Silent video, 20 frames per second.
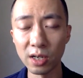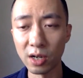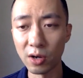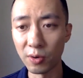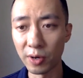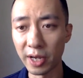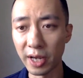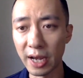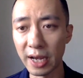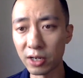
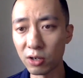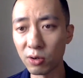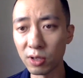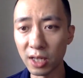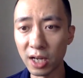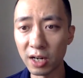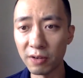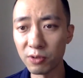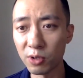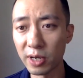Okay, I know a
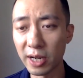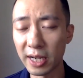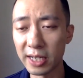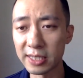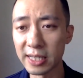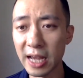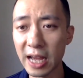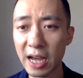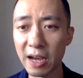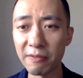lot of you guys
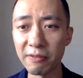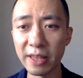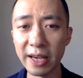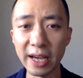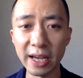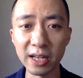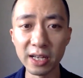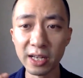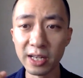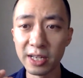have
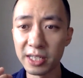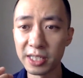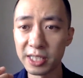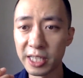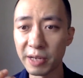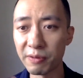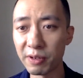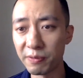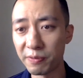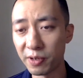that
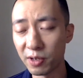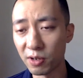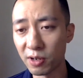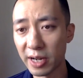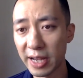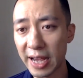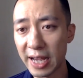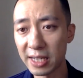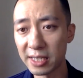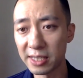7-figure
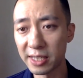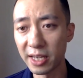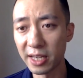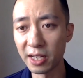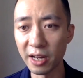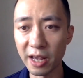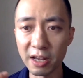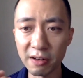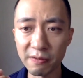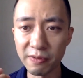
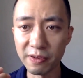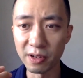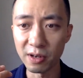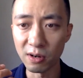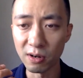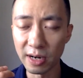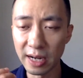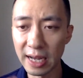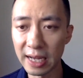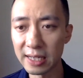exit,
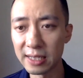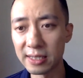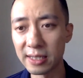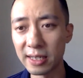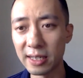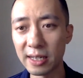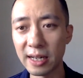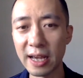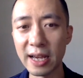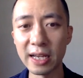8-figure
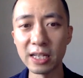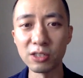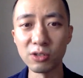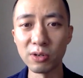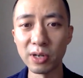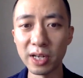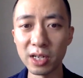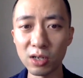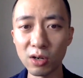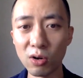exit as your
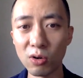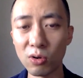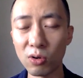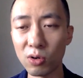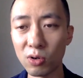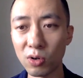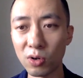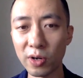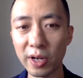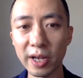end
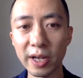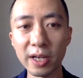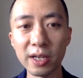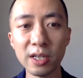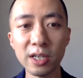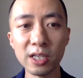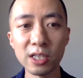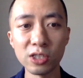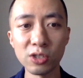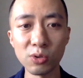goal. Okay,
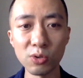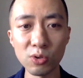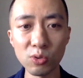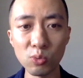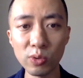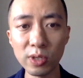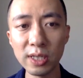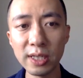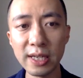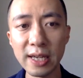so you
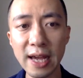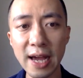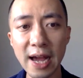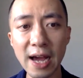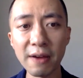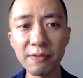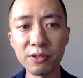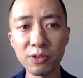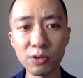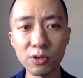really
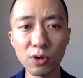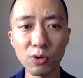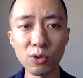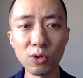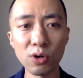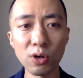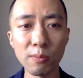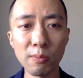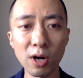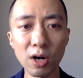have to know
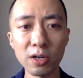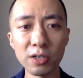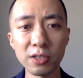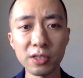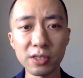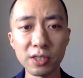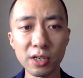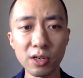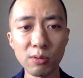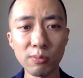your
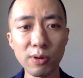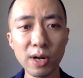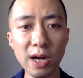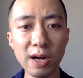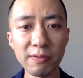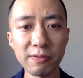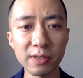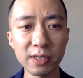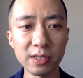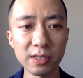margins and your
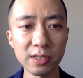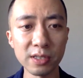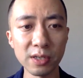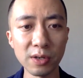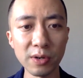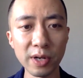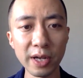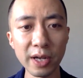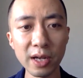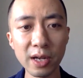profits.
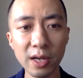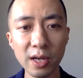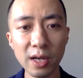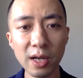Okay,